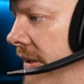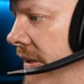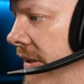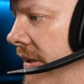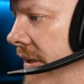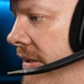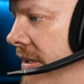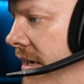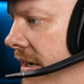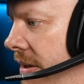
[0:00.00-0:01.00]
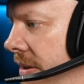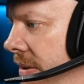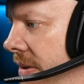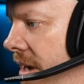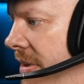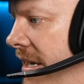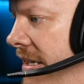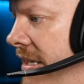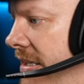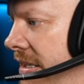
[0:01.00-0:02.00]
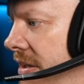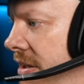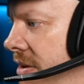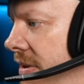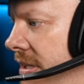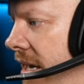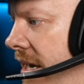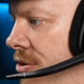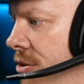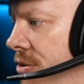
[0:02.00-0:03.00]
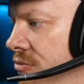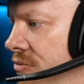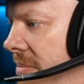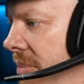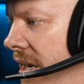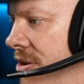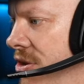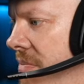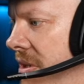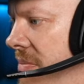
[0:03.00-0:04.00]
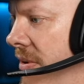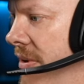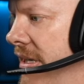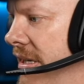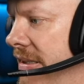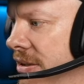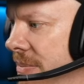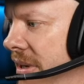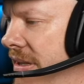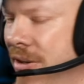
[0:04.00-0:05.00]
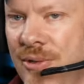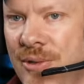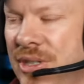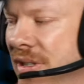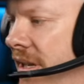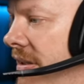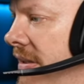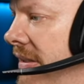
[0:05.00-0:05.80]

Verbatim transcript: Uh, so Emmy Cake says he's in the USA, caught a red belly jumpy spider. Oh man, they're gorgeous, they are.